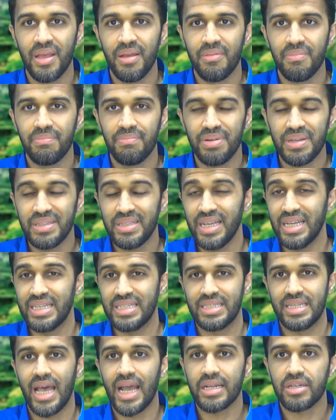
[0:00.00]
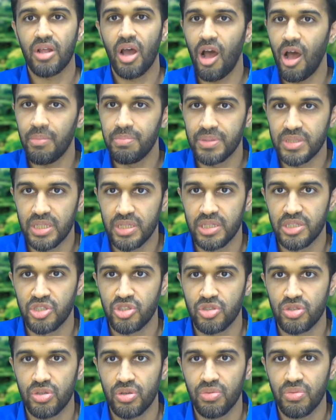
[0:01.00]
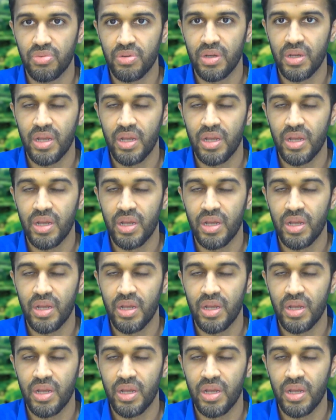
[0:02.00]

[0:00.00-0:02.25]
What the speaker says: But the exact opposite is true.